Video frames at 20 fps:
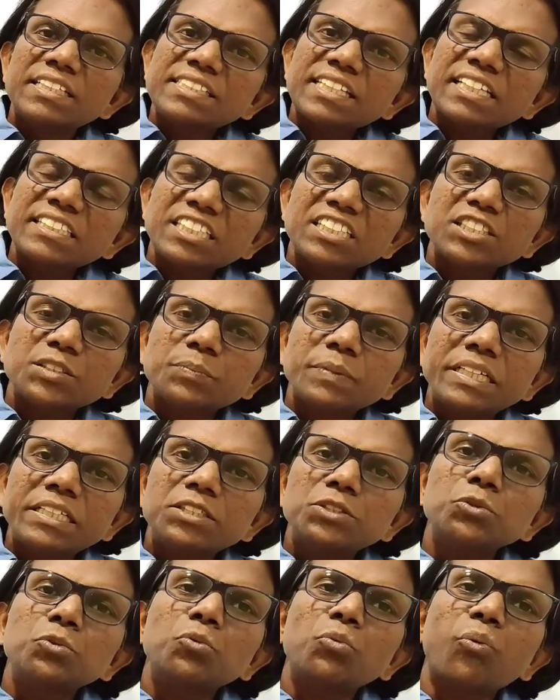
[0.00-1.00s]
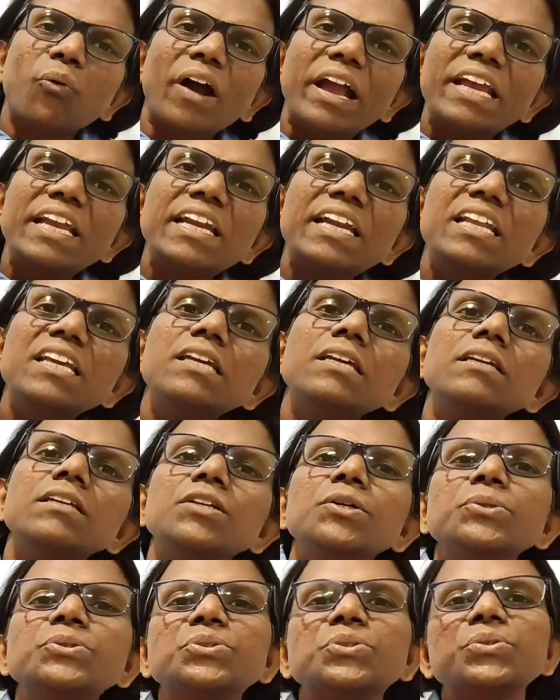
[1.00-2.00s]
risk assessment widely
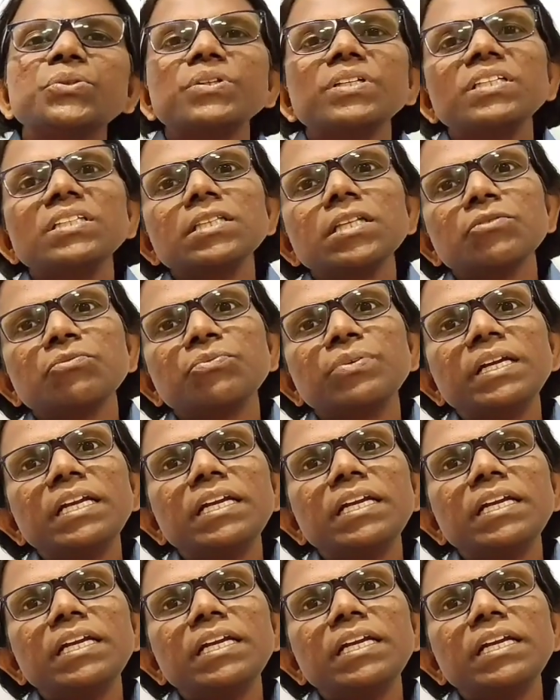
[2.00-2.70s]
used in the